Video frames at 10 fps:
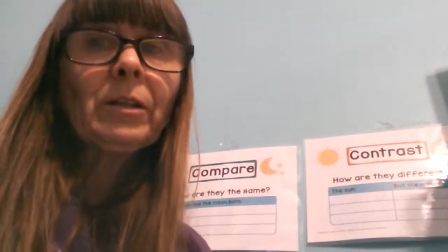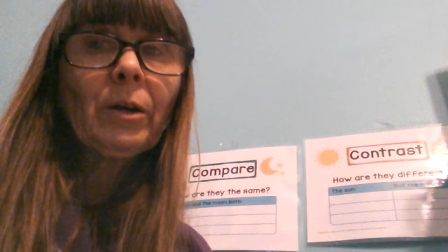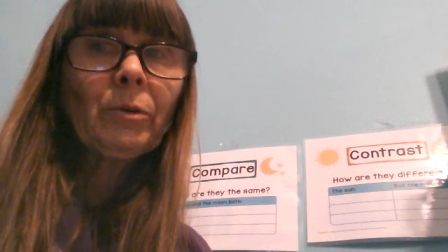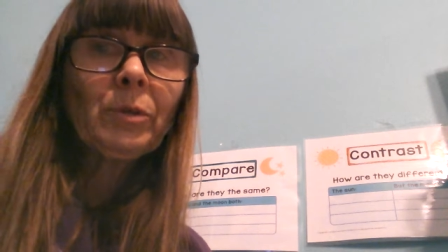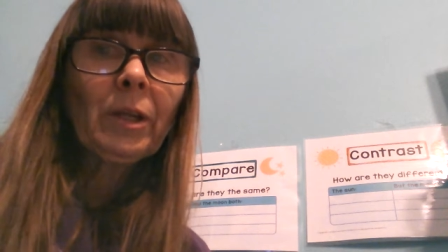
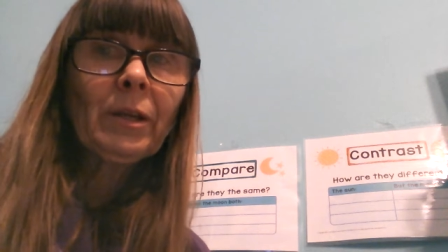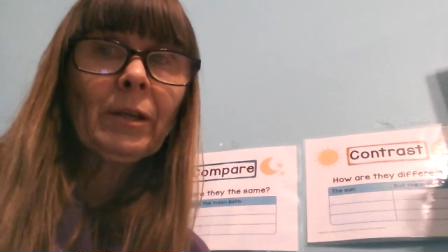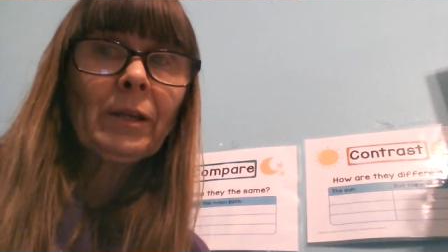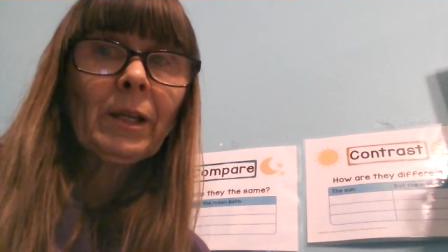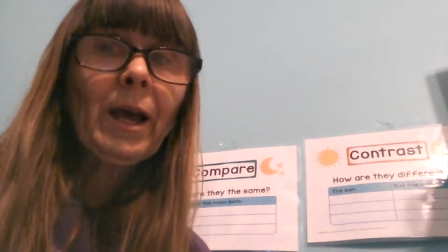alone
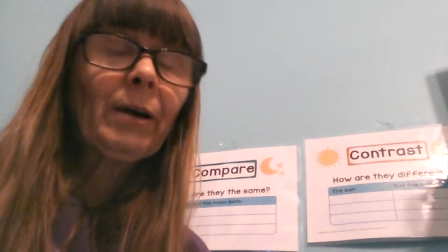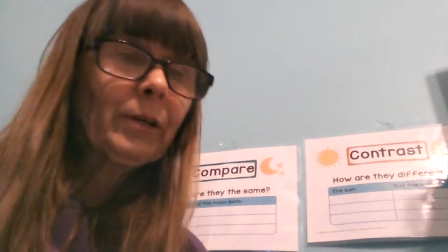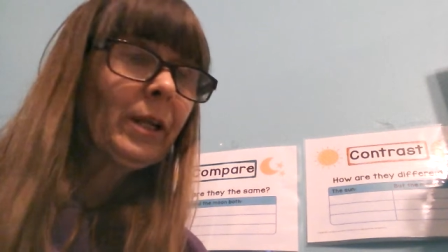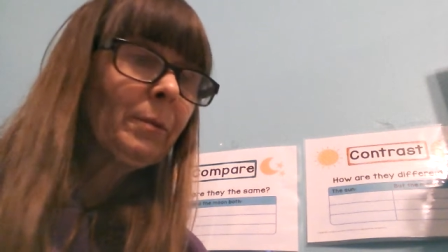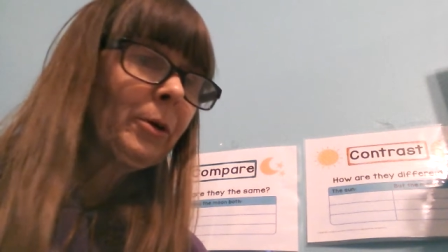in
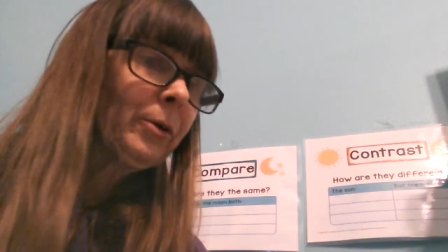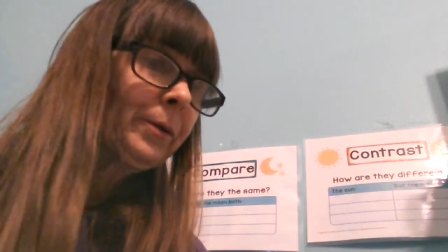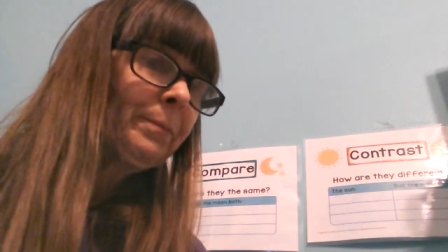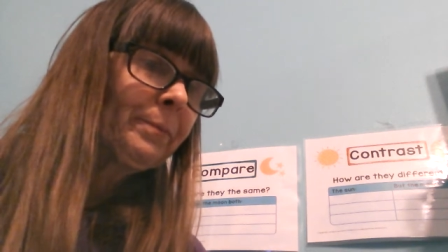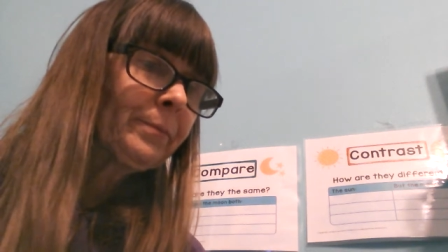our
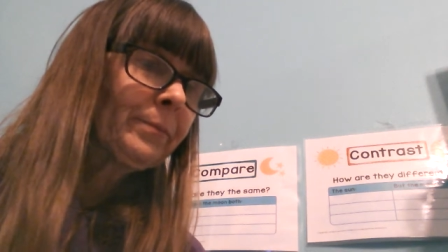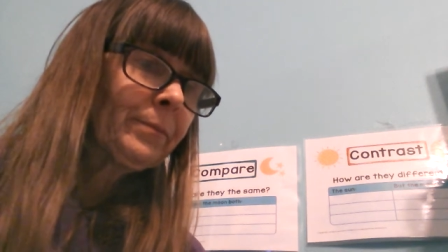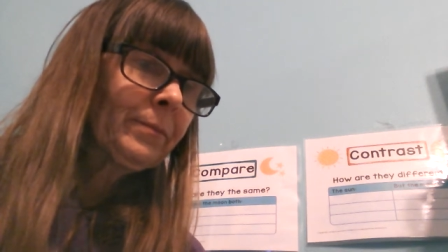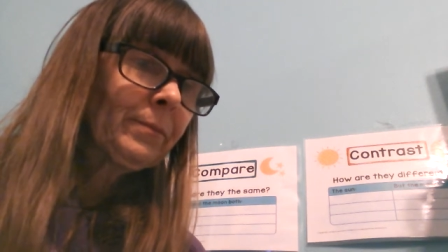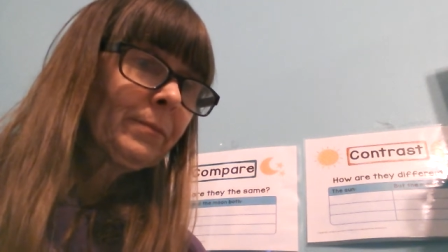neighborhood
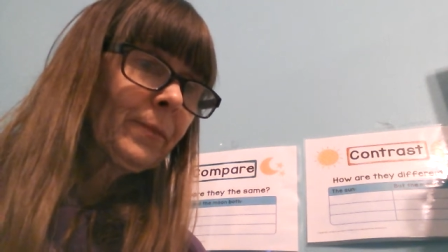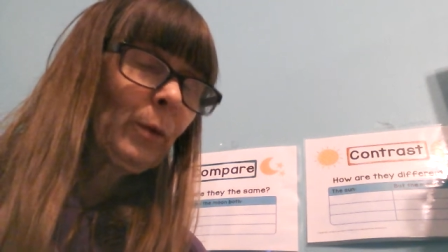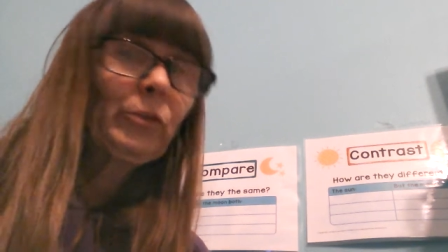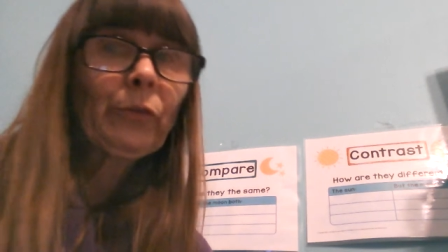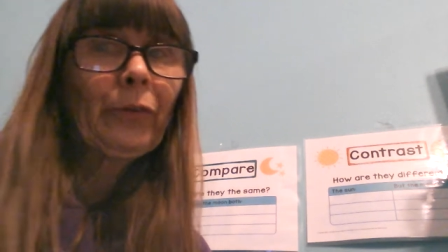
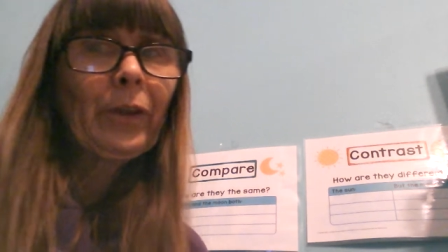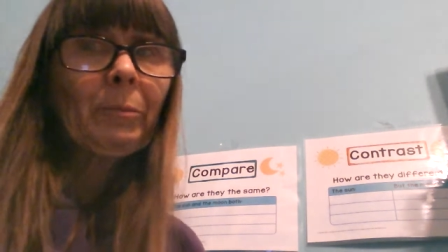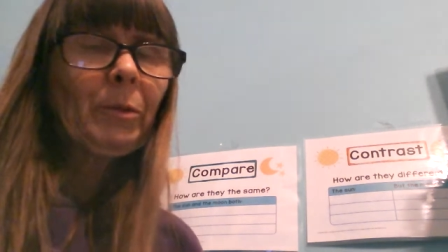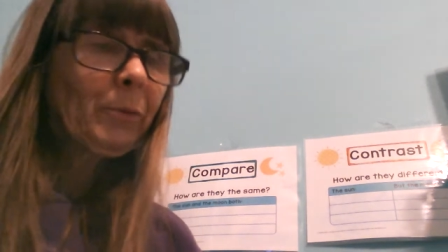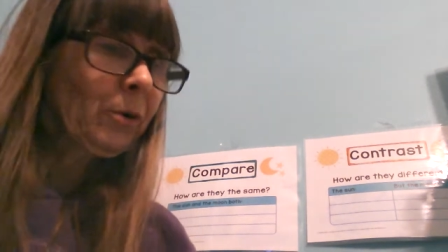which is the
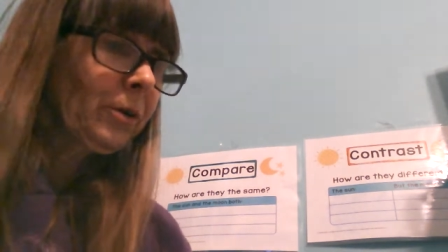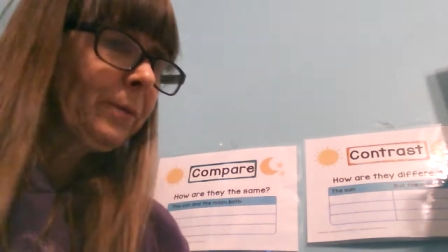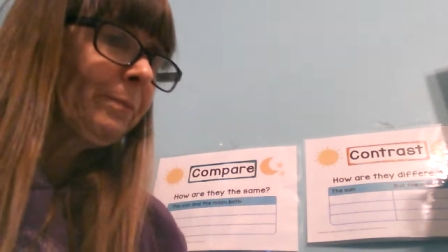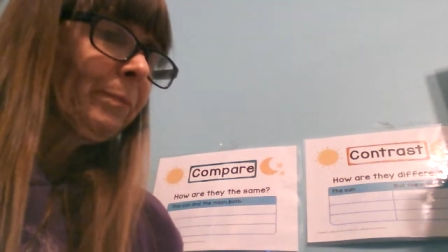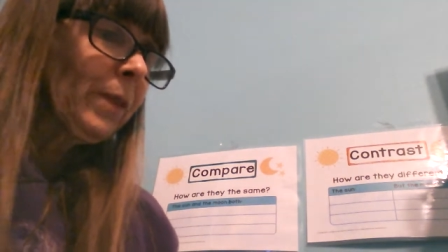name of the book.
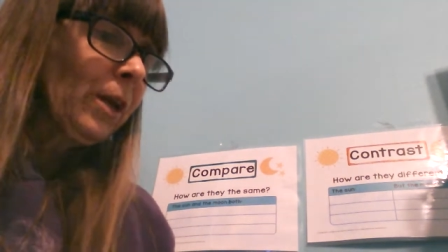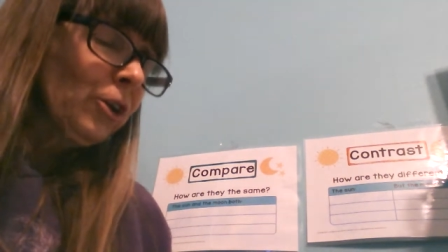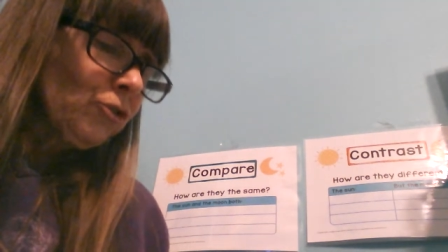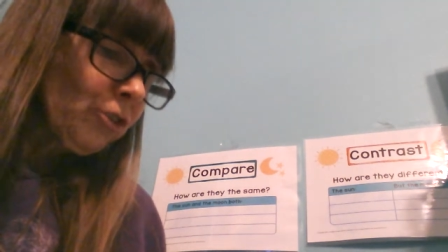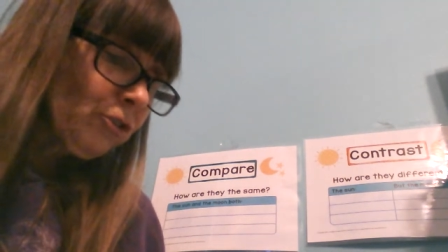
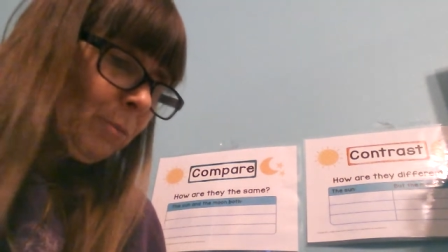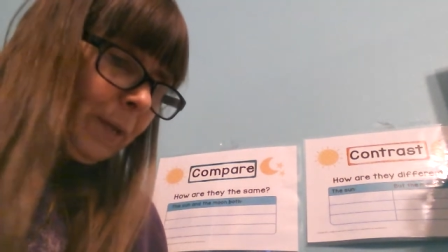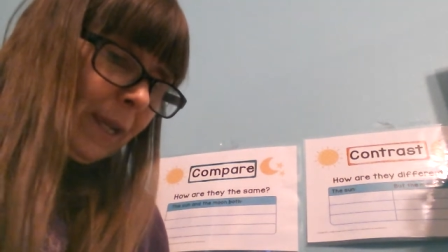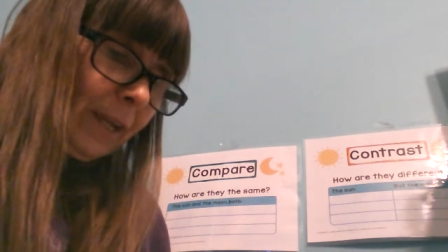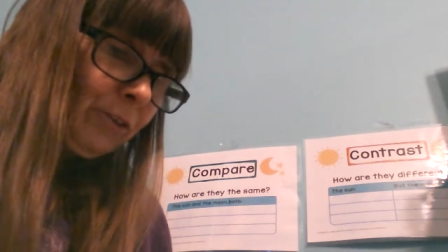Trisha
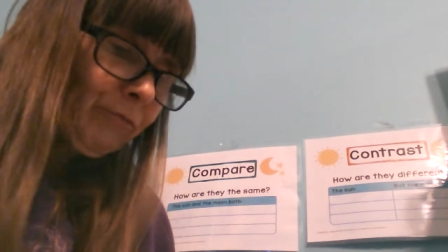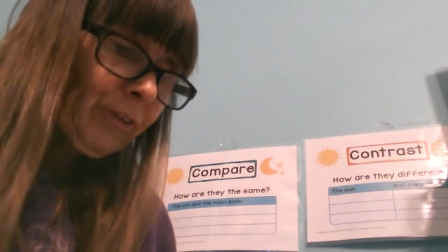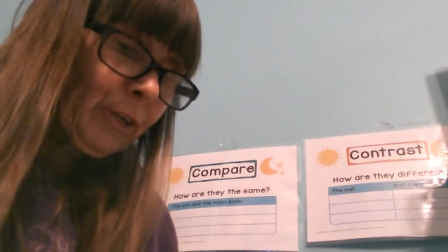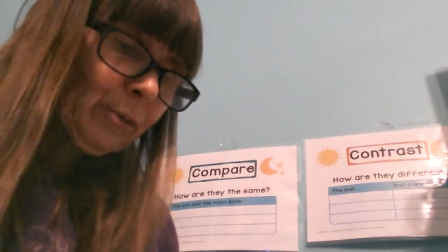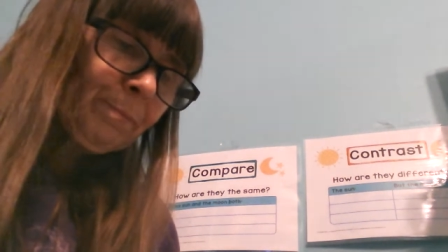began to
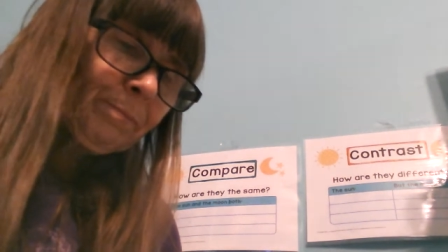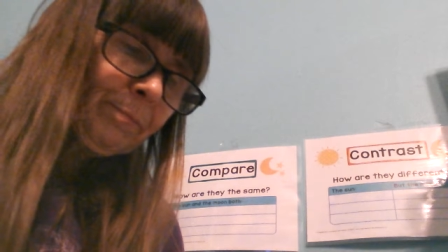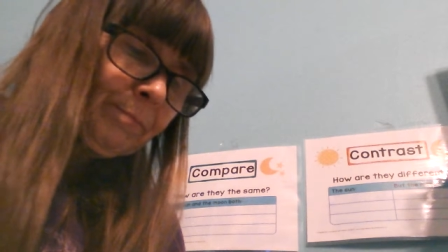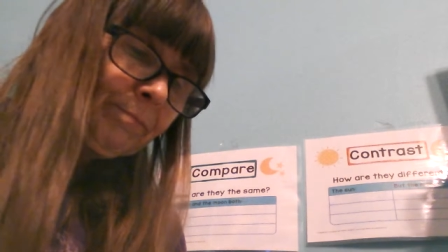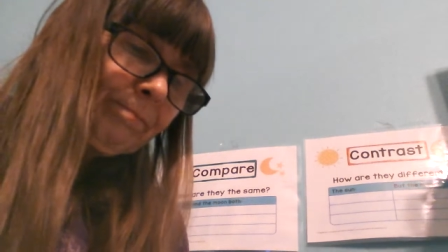feel
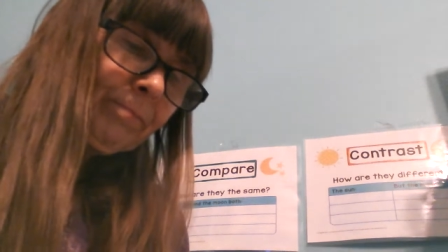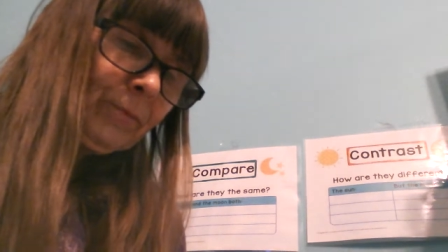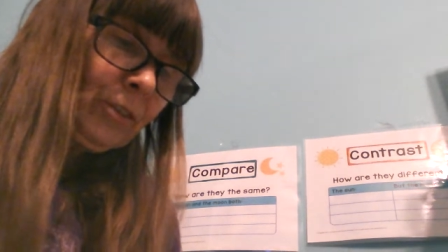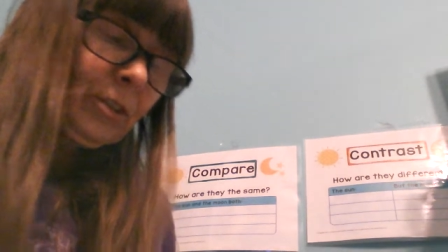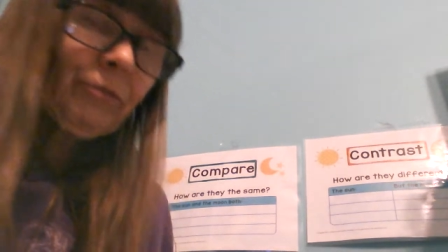
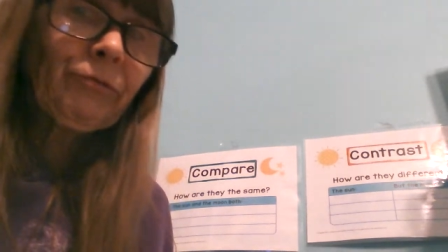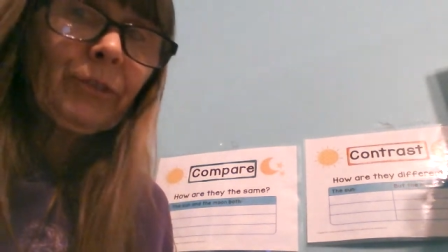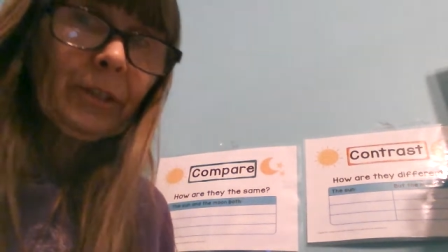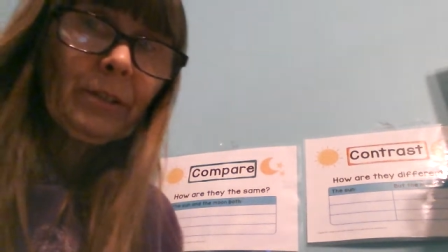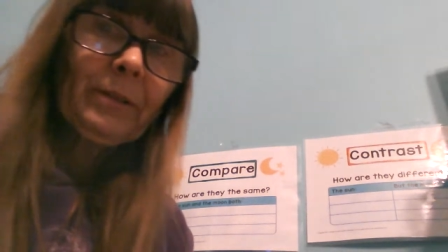
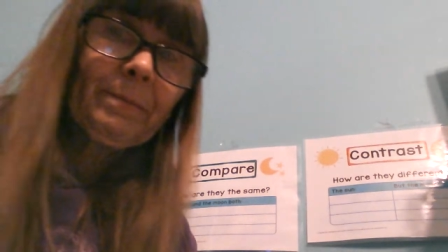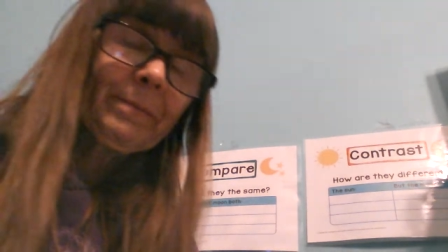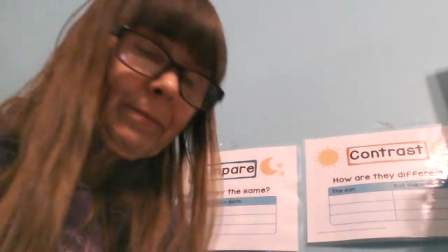different.